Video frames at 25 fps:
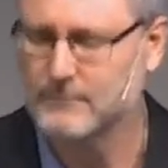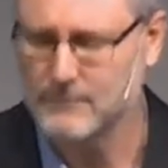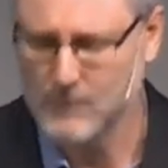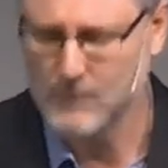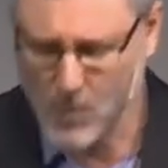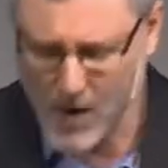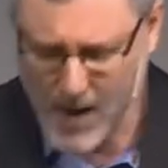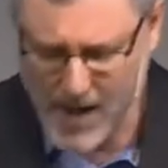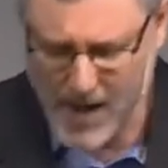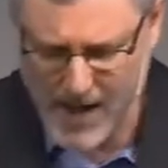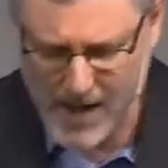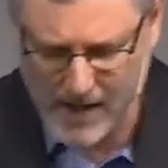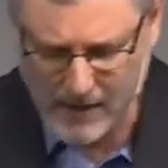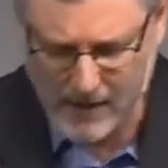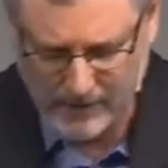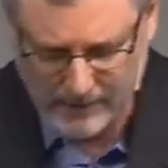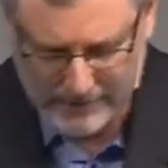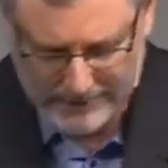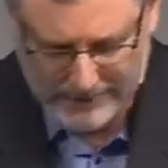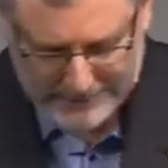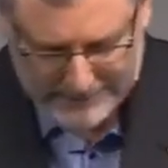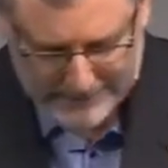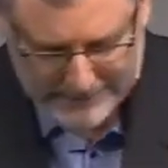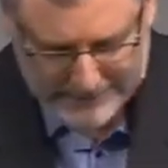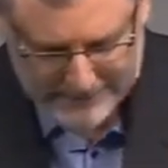Well,
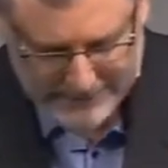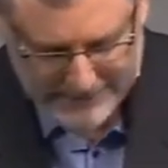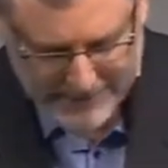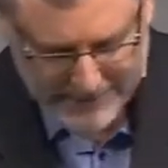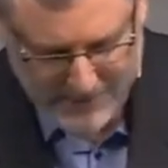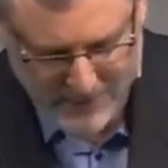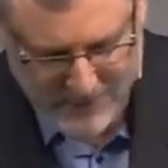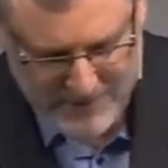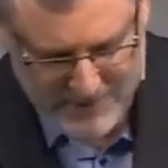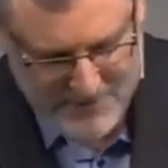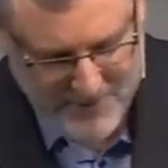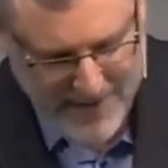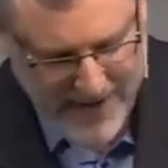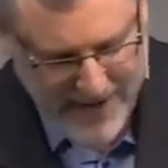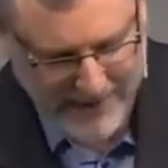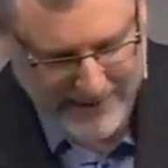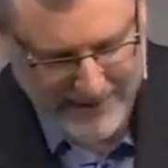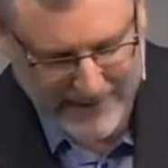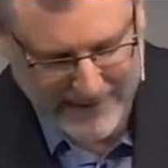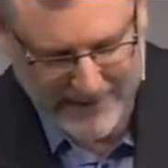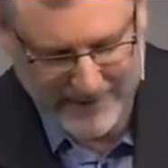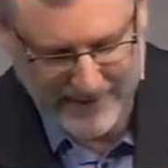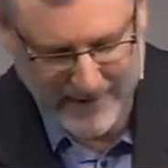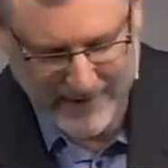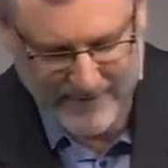he was
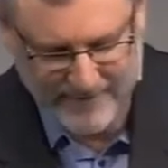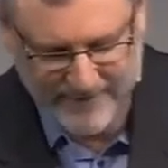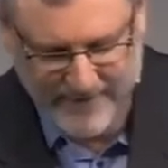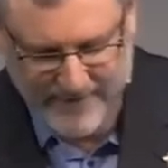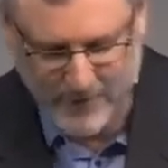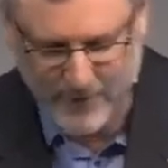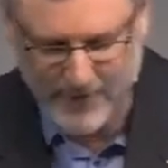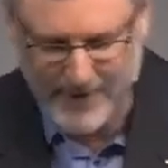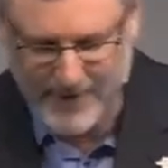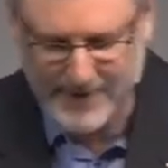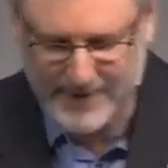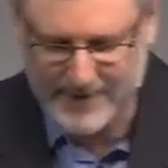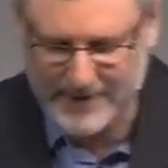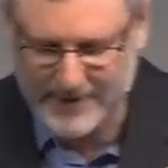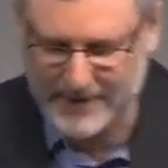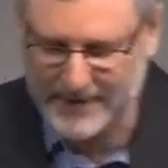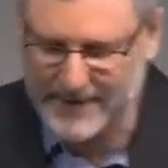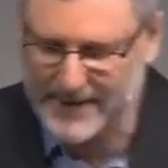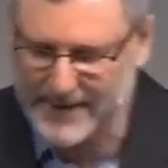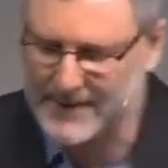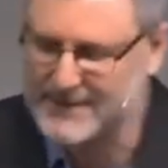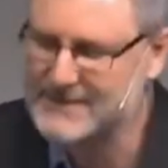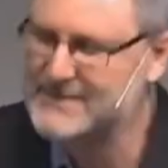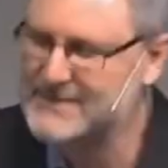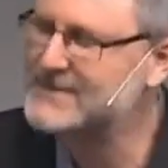making a very
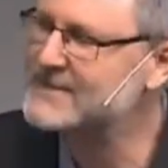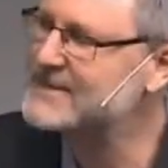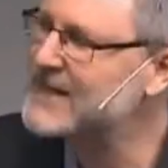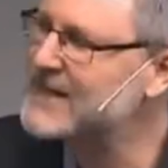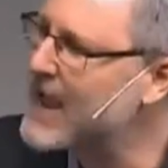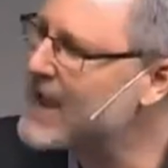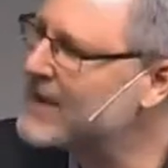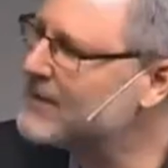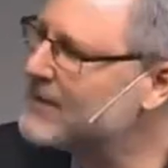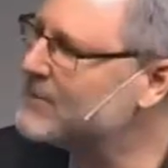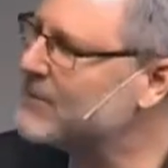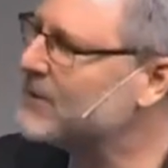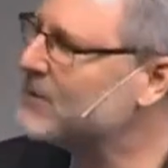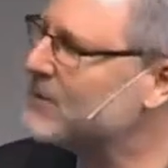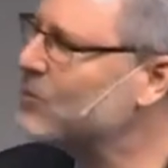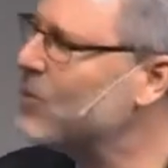clear statement,